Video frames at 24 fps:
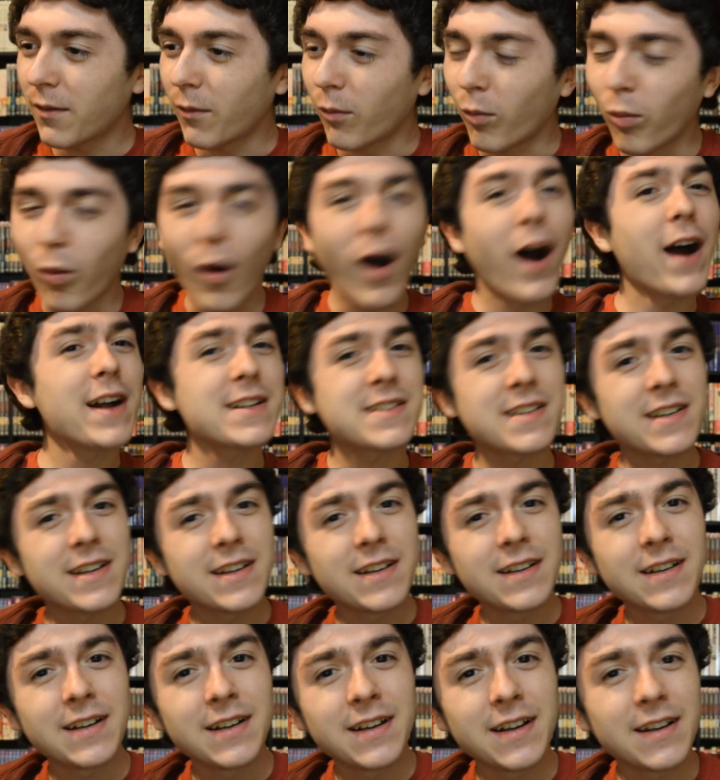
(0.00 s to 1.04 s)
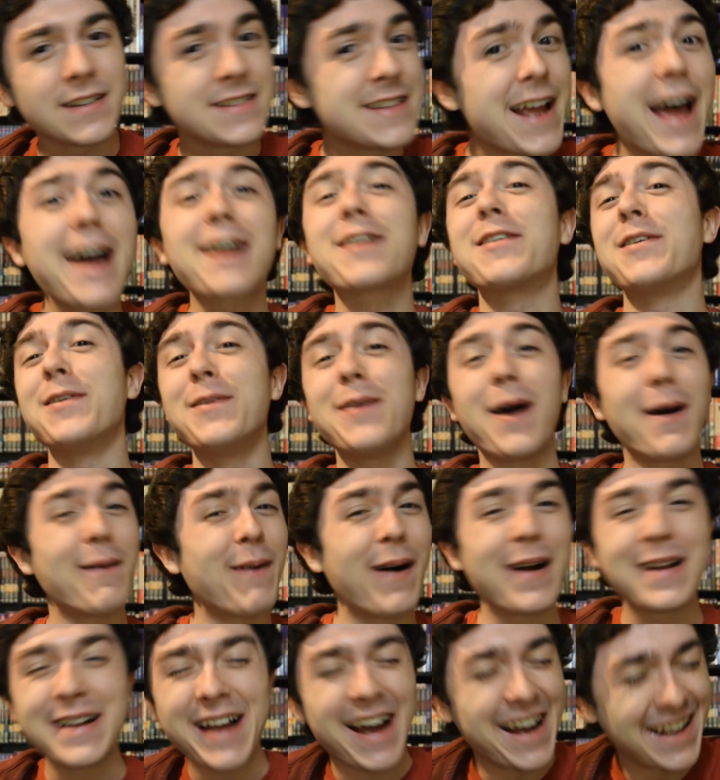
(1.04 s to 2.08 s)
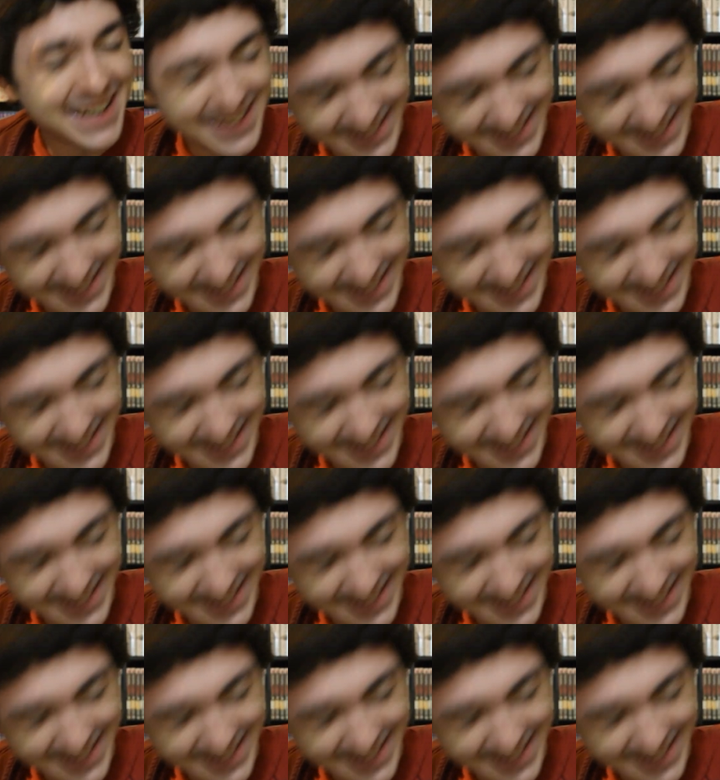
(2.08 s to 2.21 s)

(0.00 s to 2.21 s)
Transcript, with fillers: What, Deku? I, I,